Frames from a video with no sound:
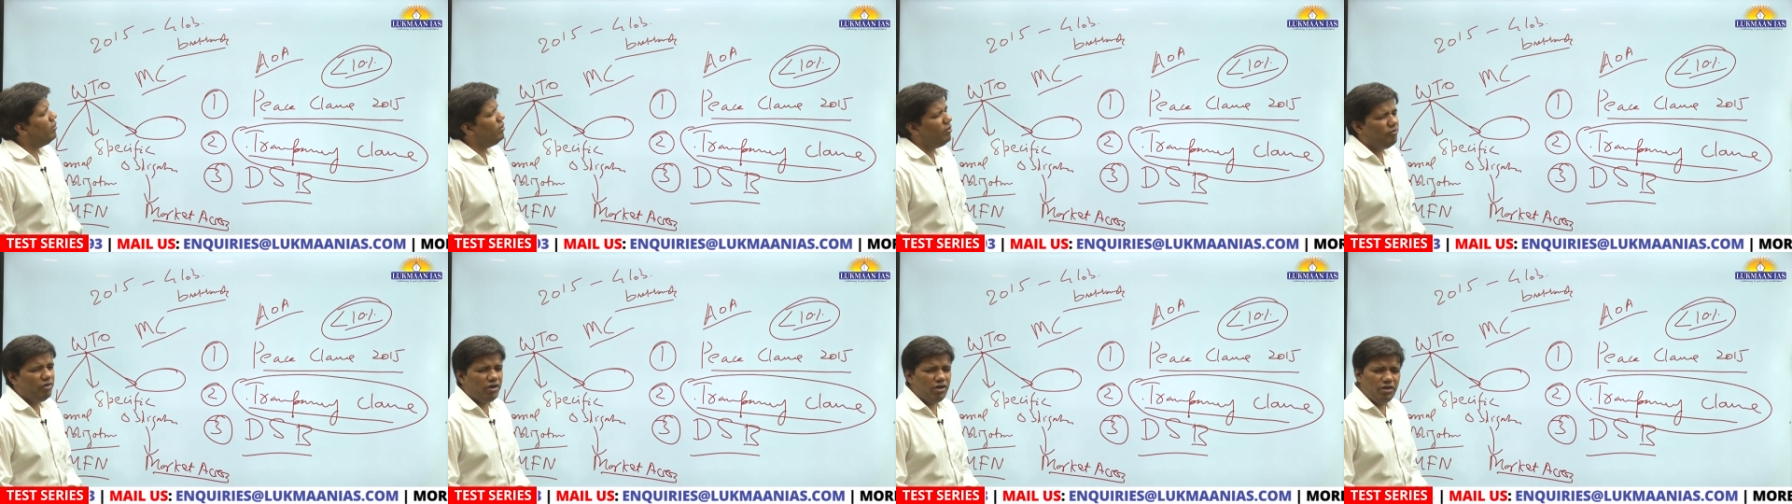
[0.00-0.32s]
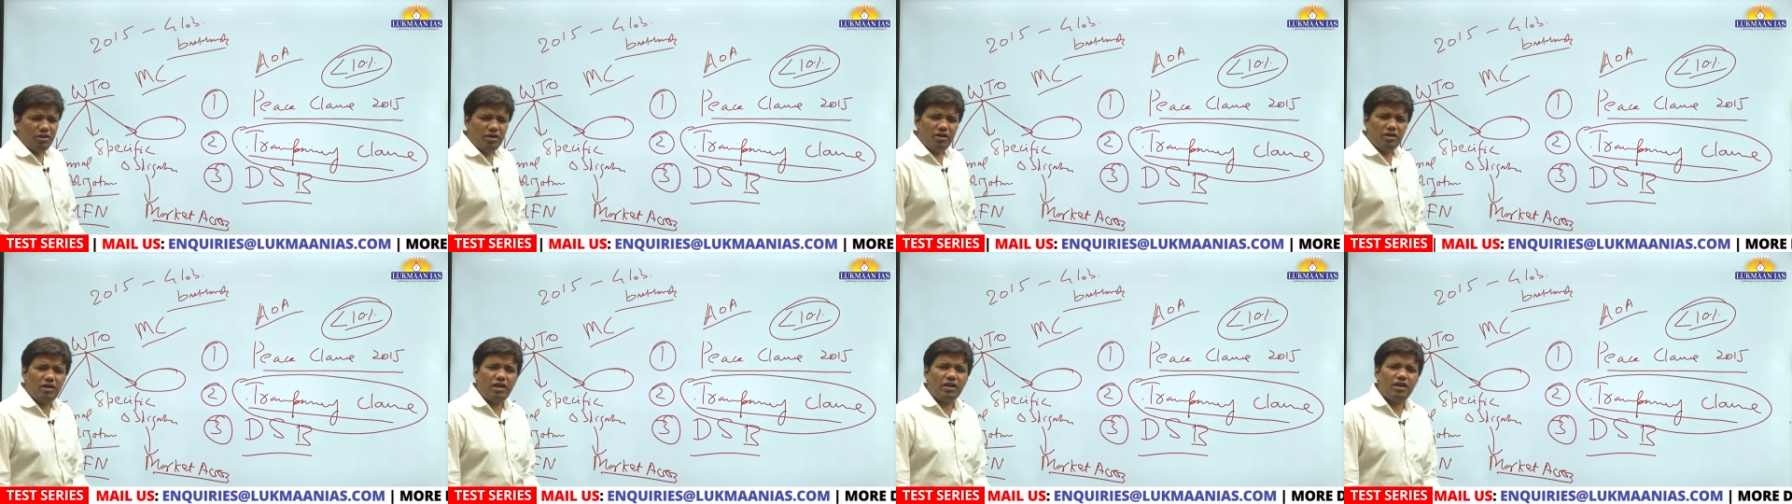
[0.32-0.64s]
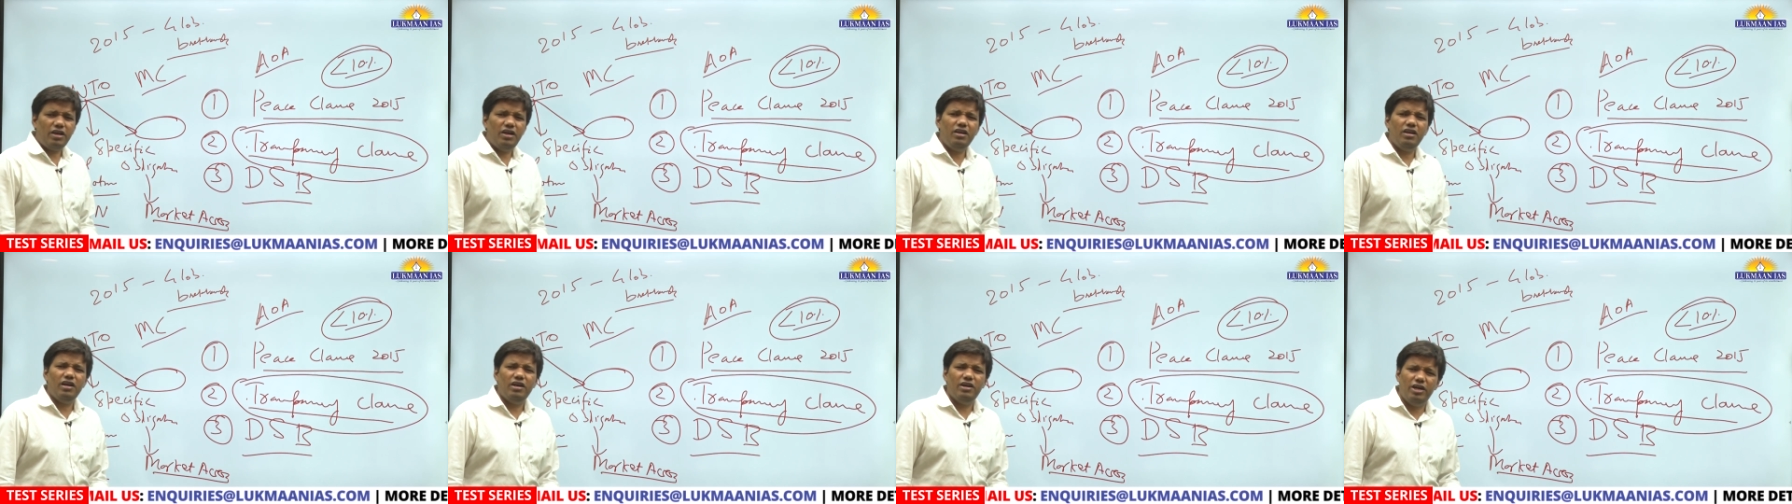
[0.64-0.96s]
What is the
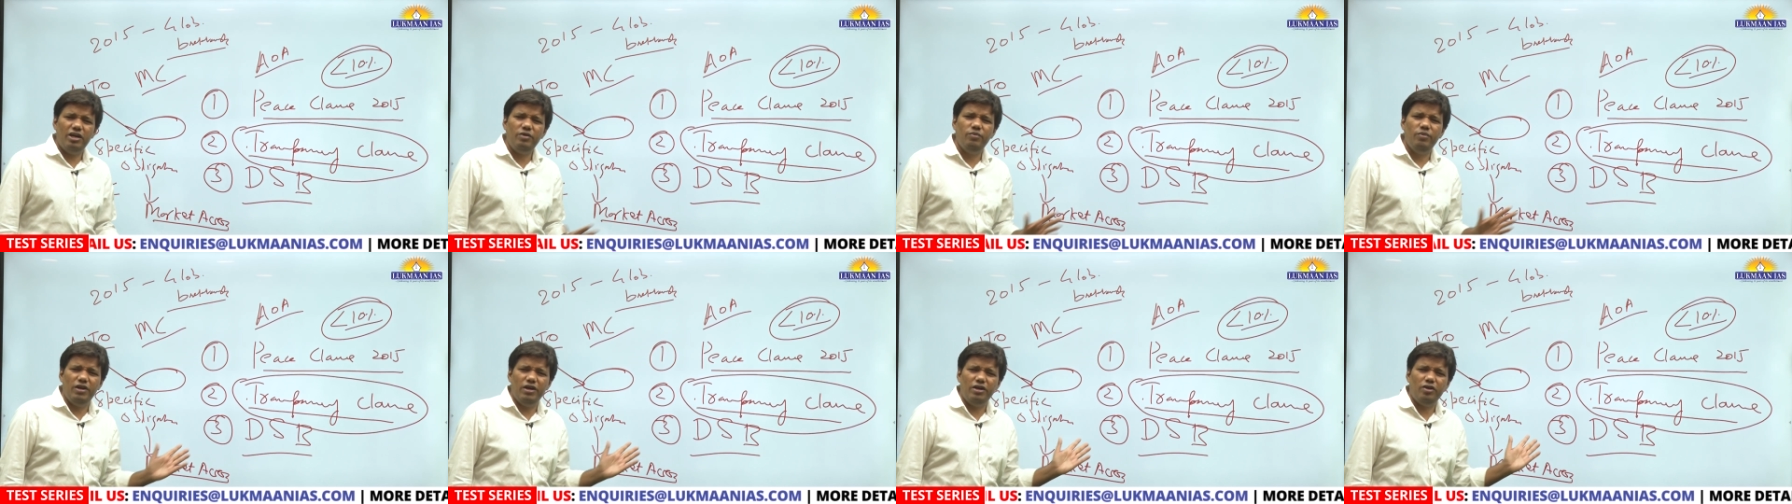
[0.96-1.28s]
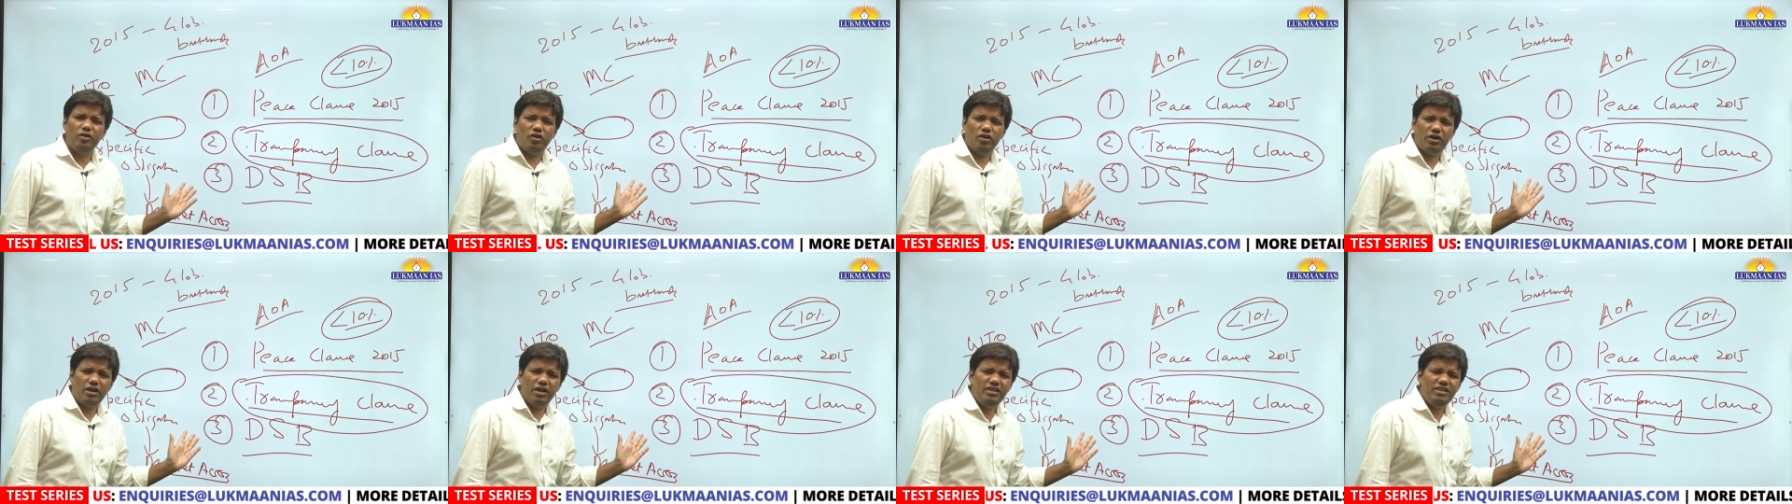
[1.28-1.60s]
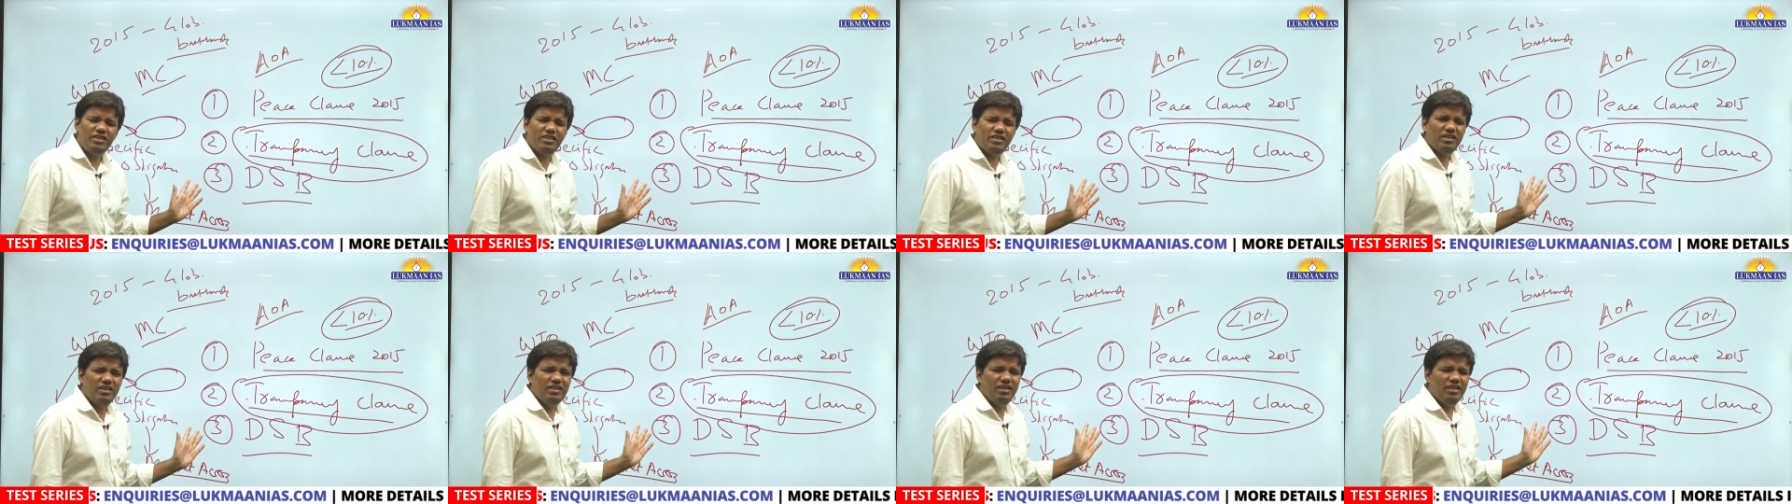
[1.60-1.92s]
target? Hundred billion dollar,
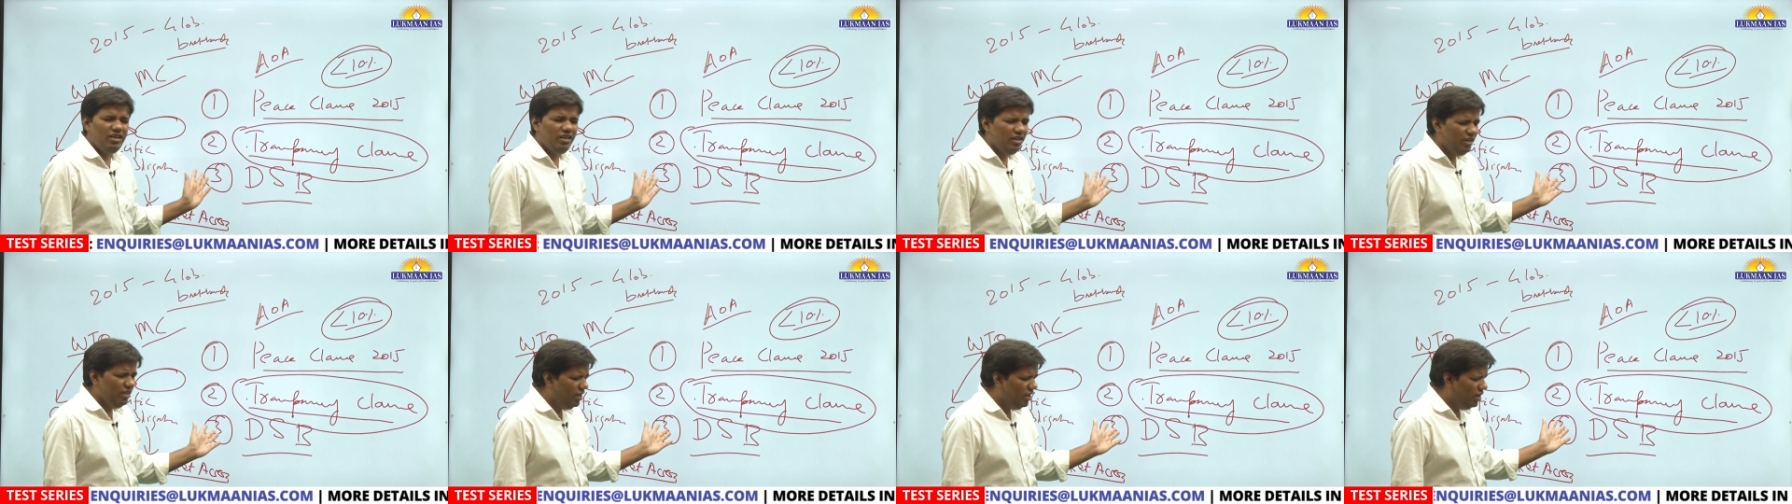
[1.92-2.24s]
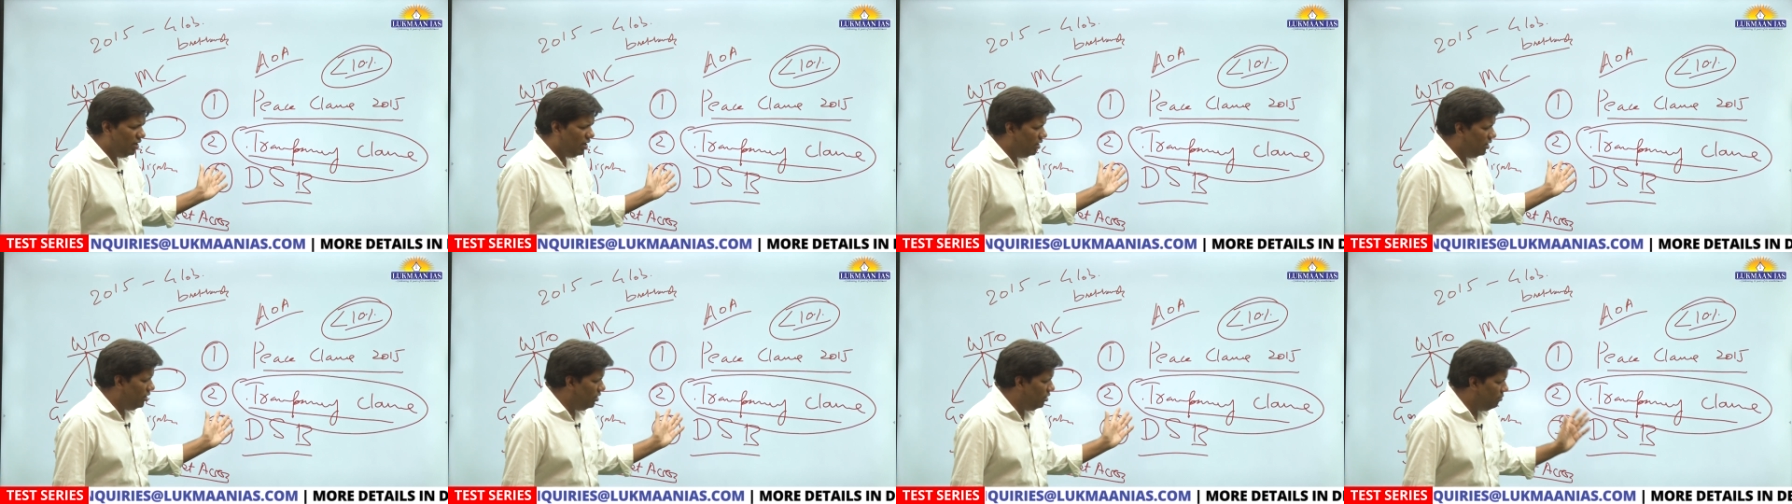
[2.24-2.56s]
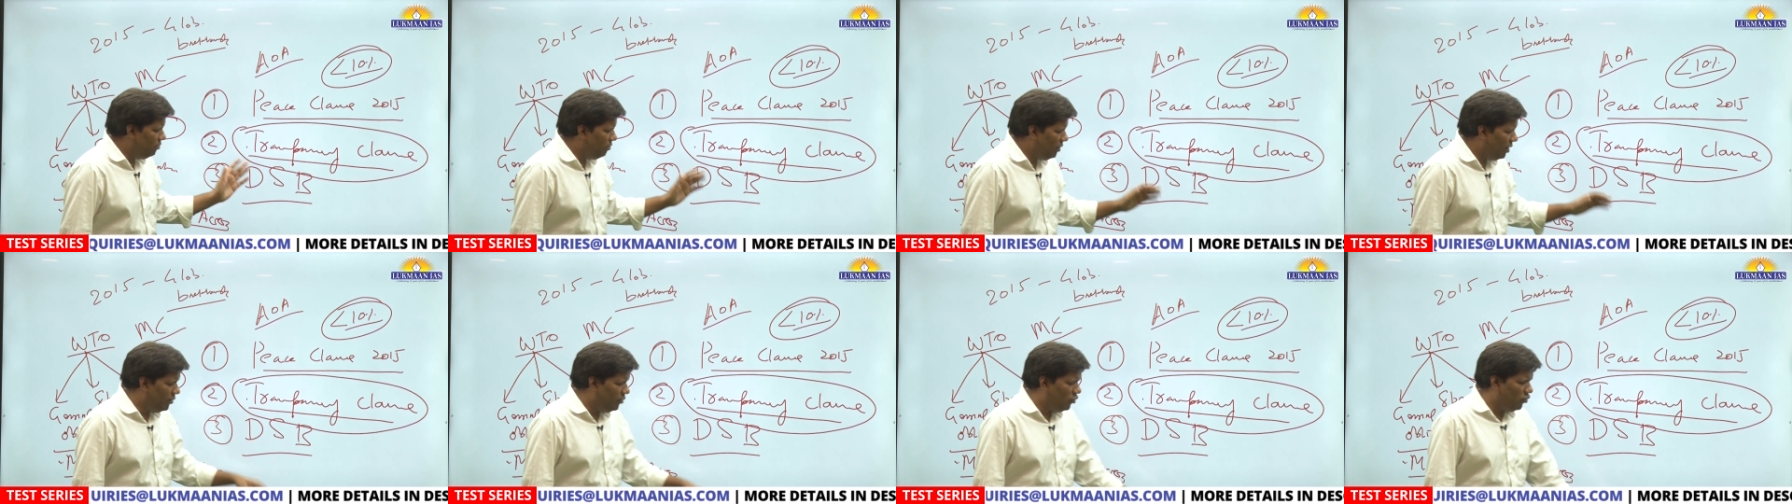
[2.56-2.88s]
right? Uh,
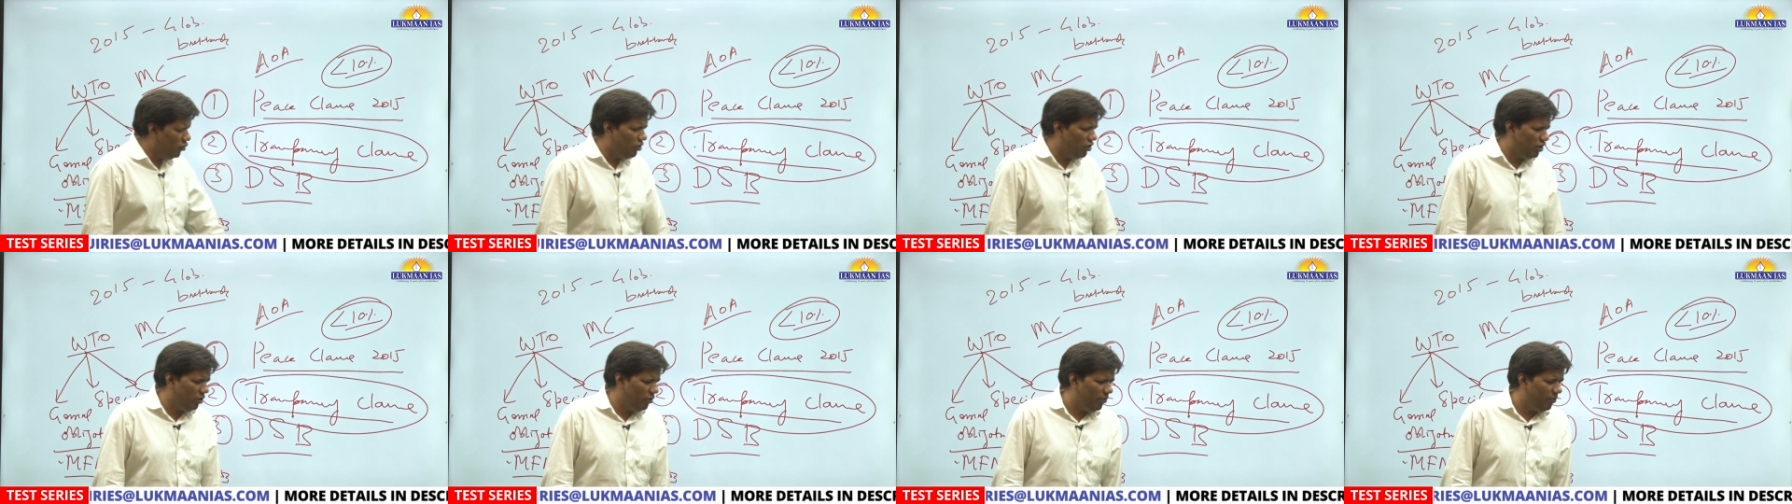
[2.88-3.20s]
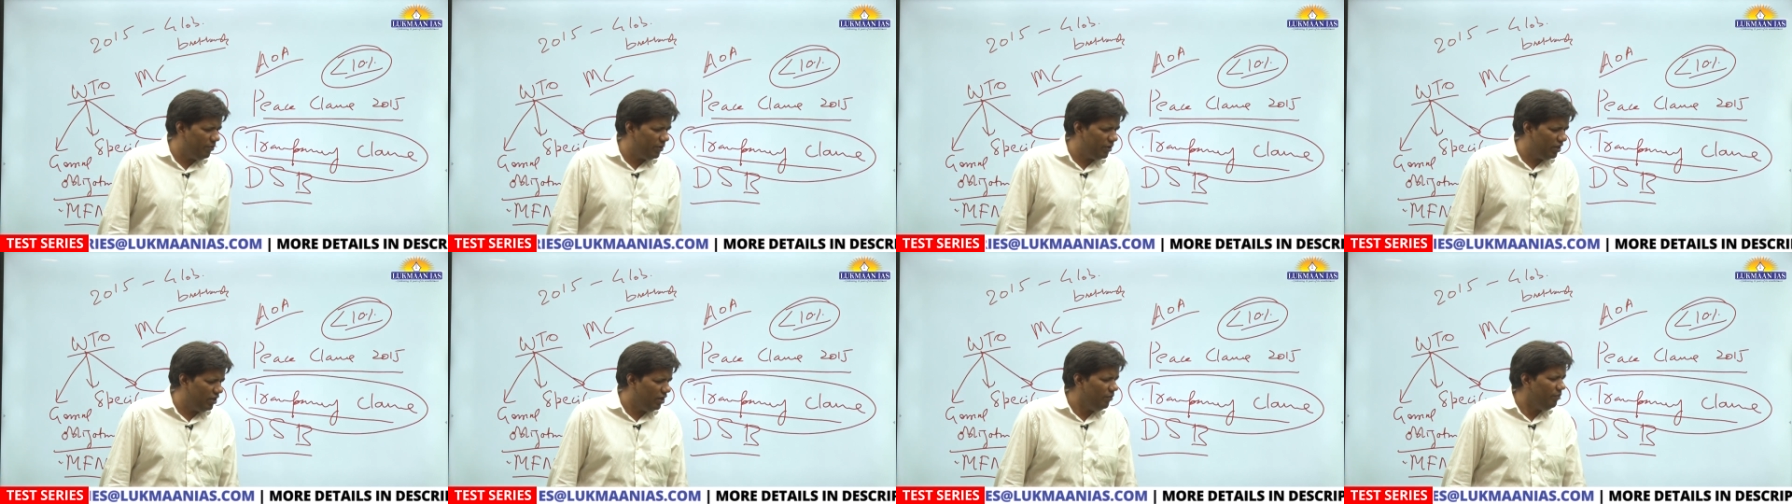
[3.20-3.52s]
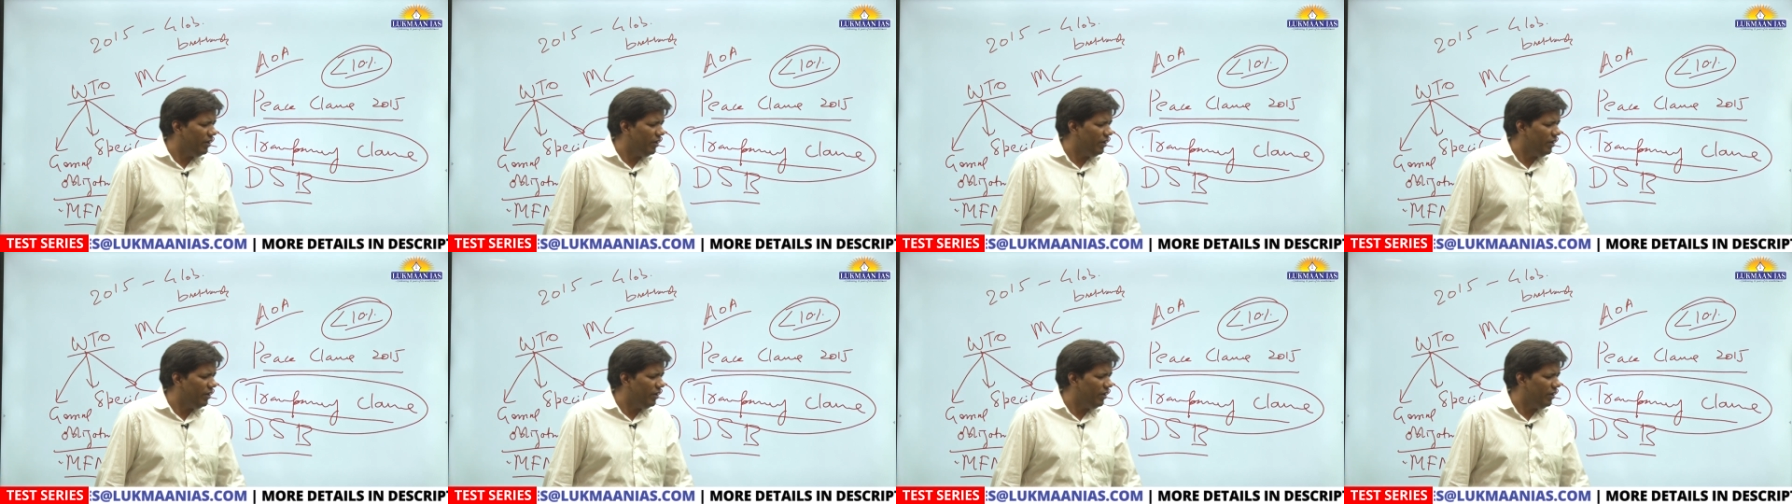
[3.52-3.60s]
I do not remember the